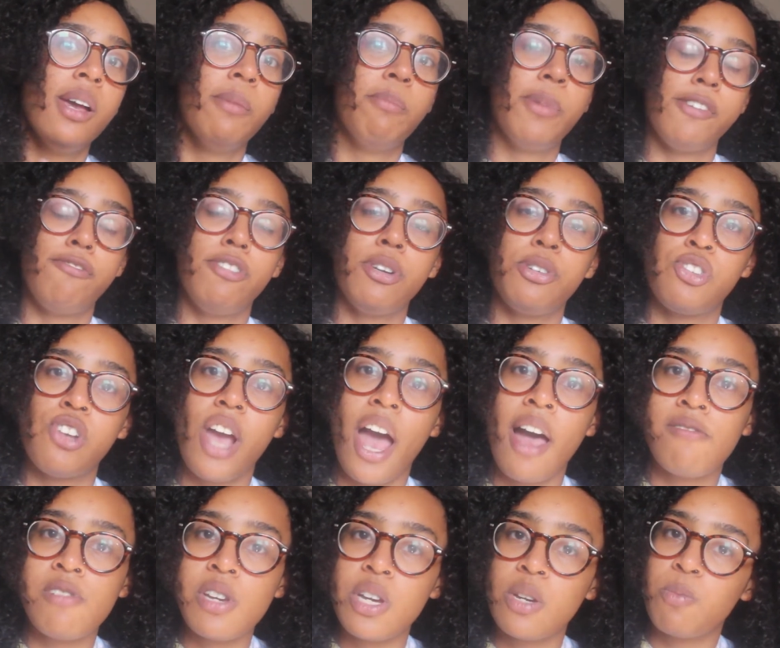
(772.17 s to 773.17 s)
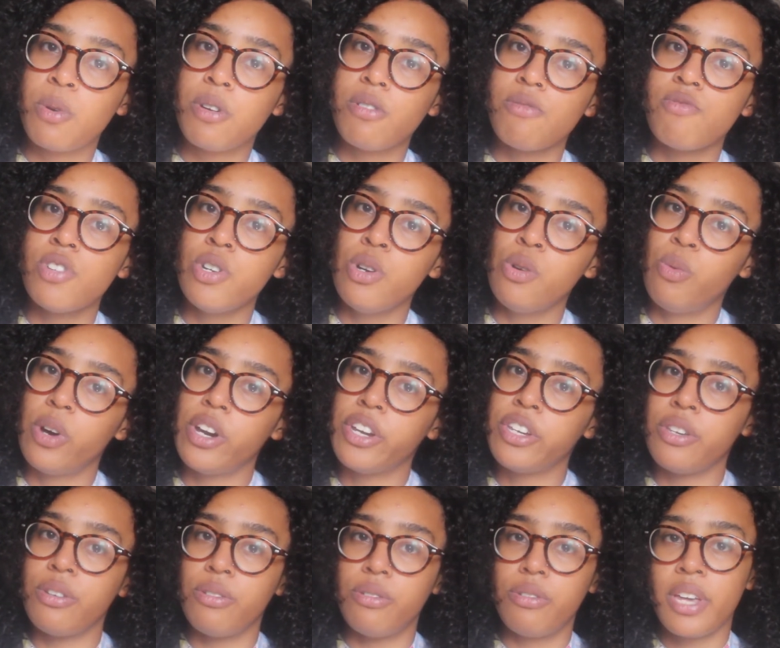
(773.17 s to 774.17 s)
But if you're traveling in Peru where
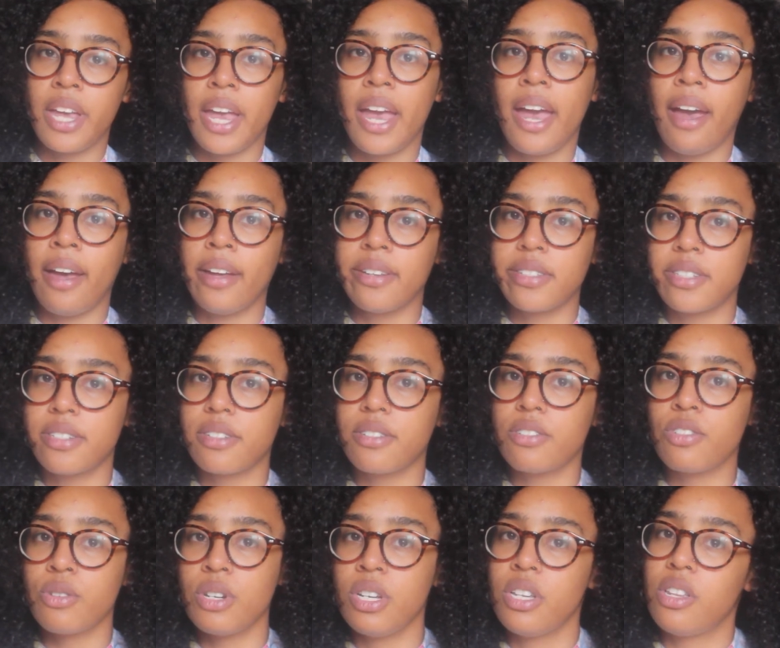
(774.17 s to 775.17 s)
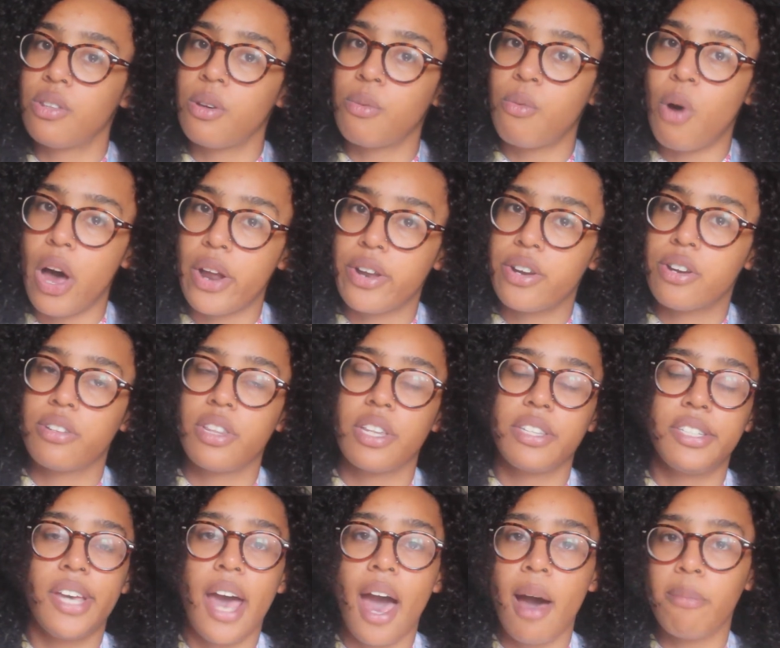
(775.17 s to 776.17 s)
you can't drink the water, the
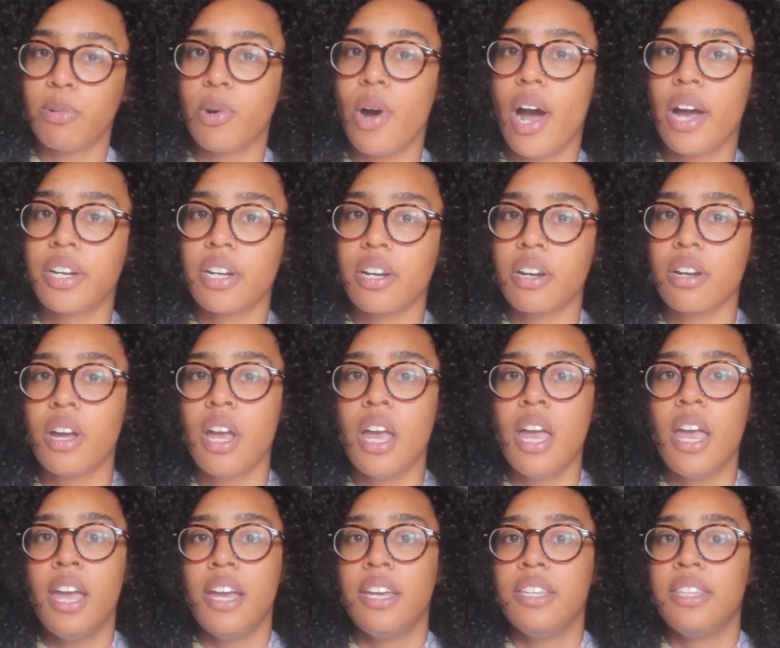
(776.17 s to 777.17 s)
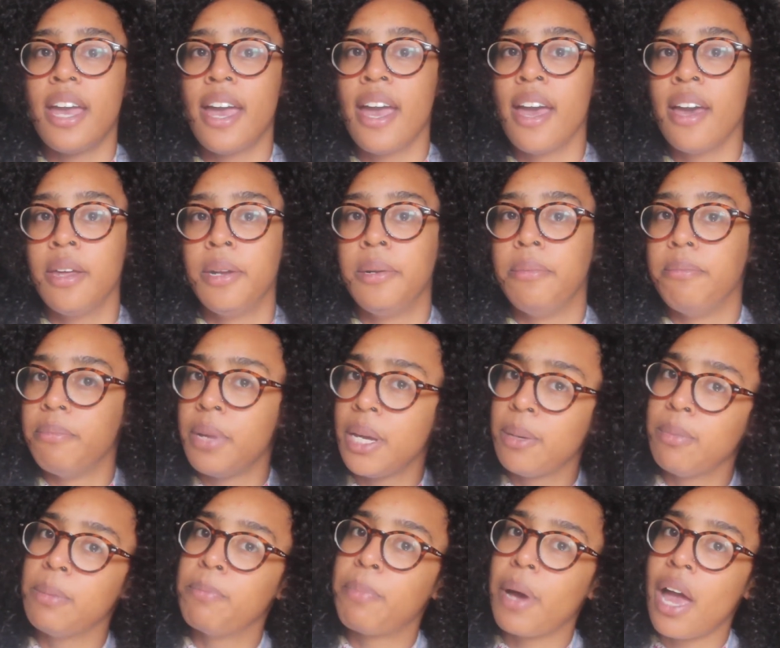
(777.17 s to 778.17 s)
tap water, then
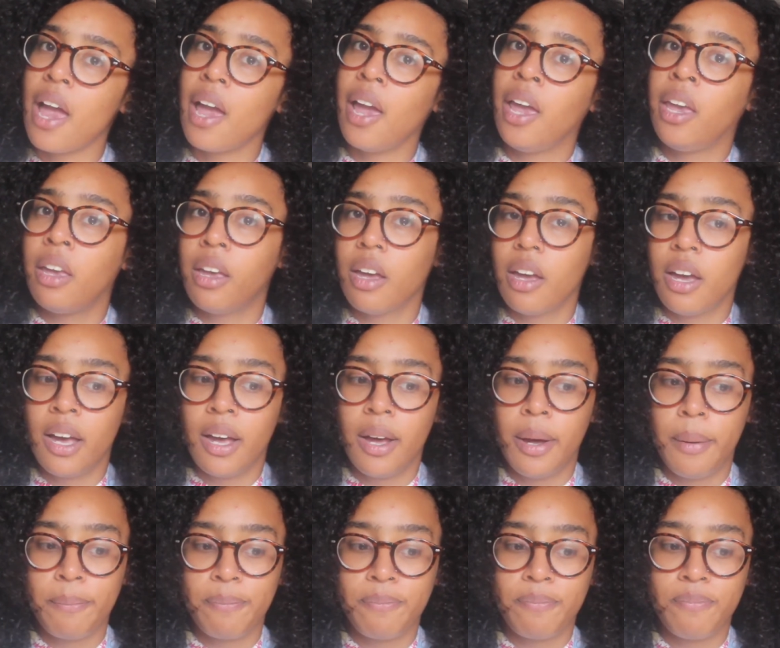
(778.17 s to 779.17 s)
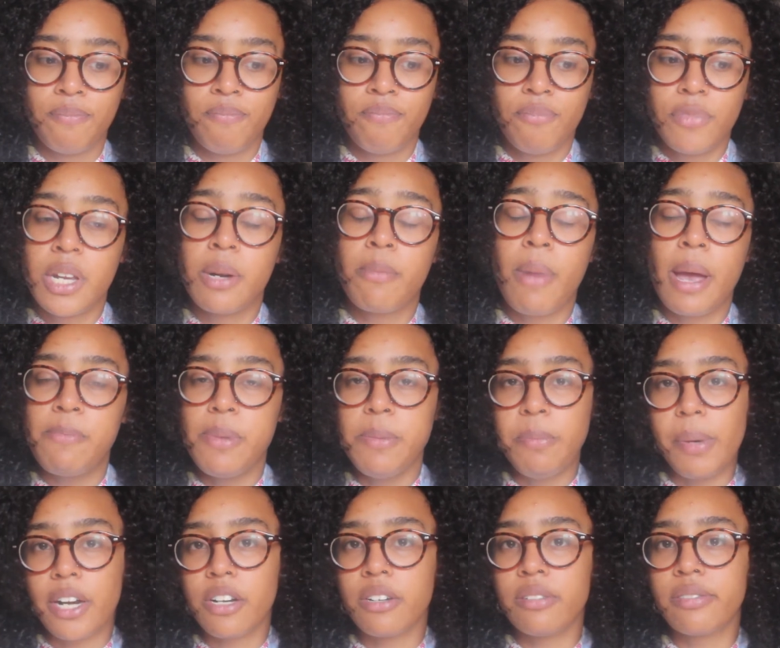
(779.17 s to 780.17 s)
maybe buying, then it might be
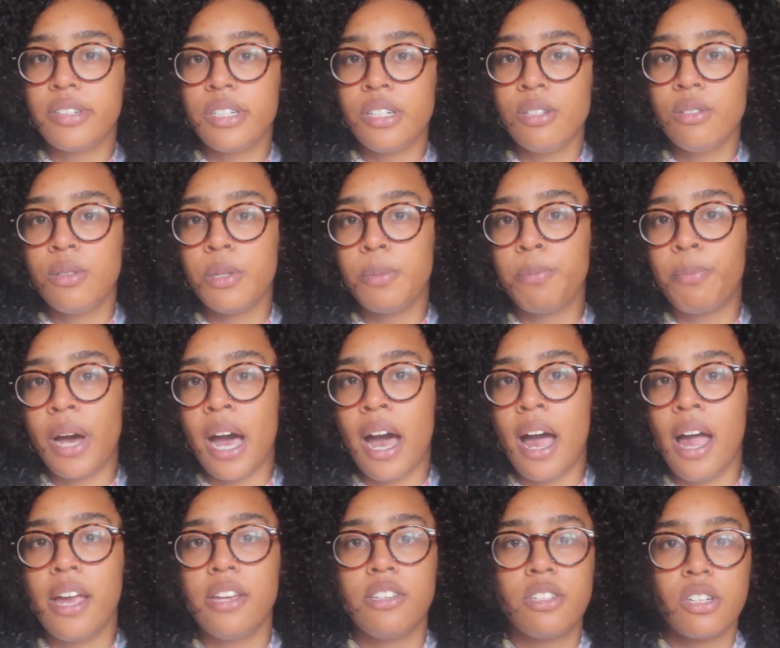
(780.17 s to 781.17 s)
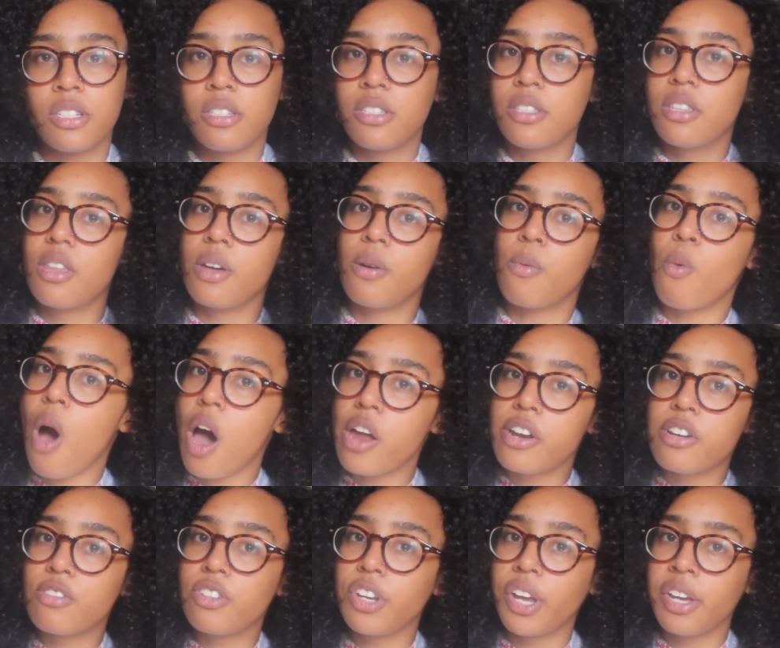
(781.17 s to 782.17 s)
better for you to buy just the
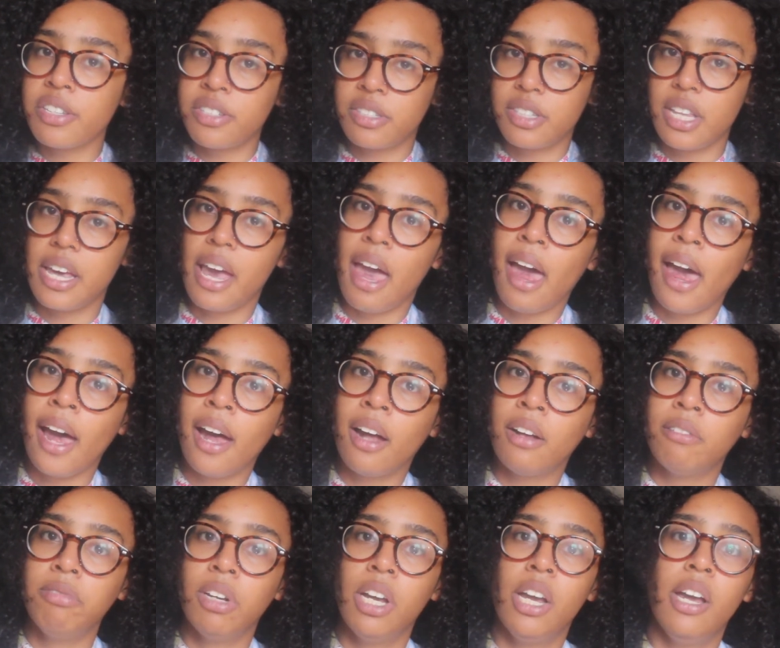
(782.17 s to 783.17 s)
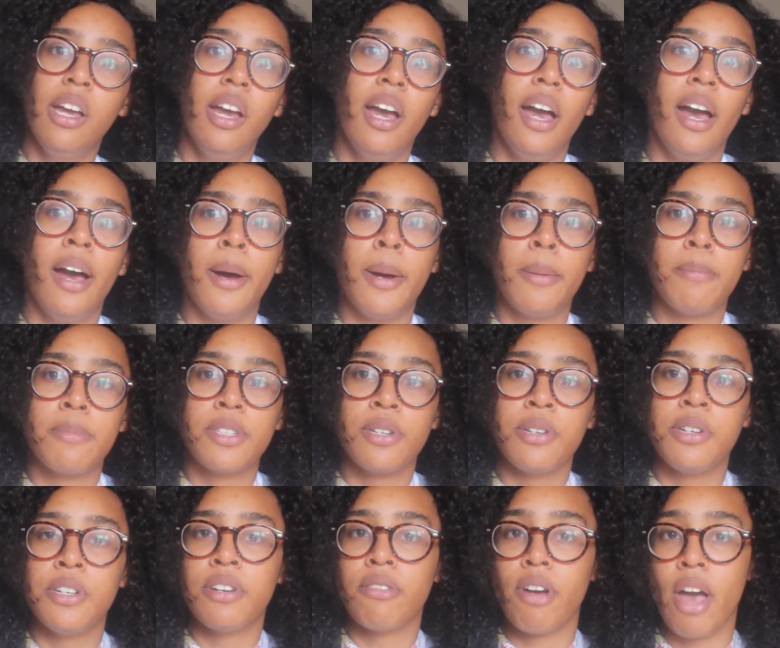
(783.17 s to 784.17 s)
water jugs they have, so
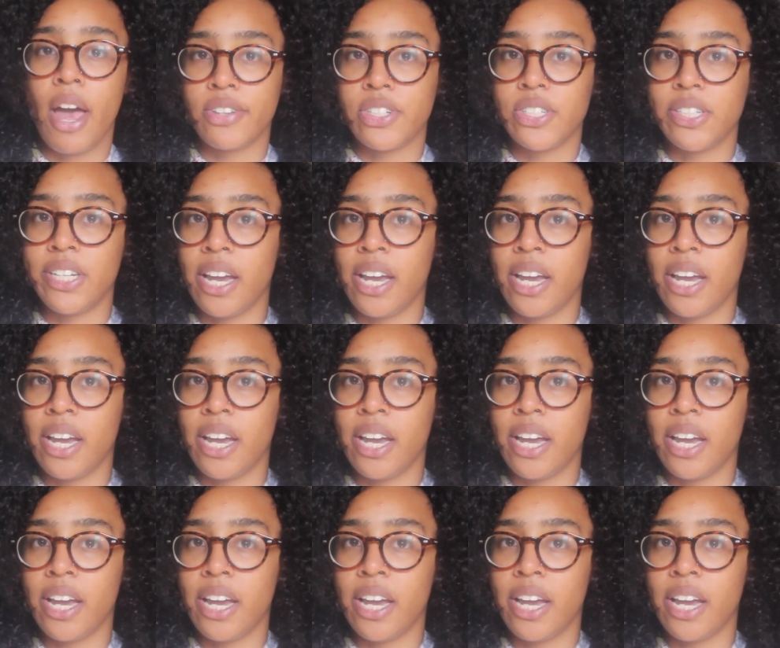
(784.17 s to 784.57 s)
you don't have to